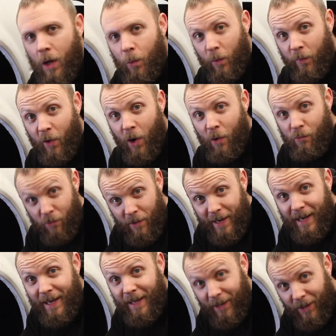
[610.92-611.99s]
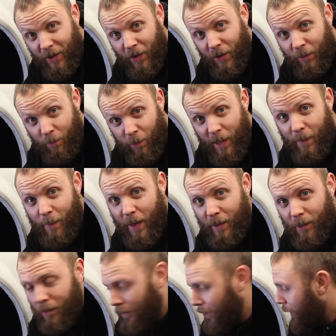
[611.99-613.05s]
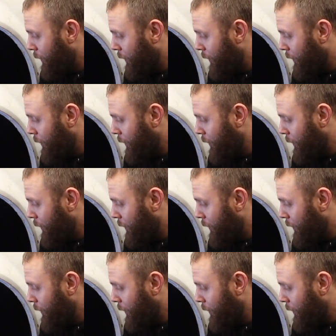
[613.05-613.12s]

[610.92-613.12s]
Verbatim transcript: we've got a really good brake pedal.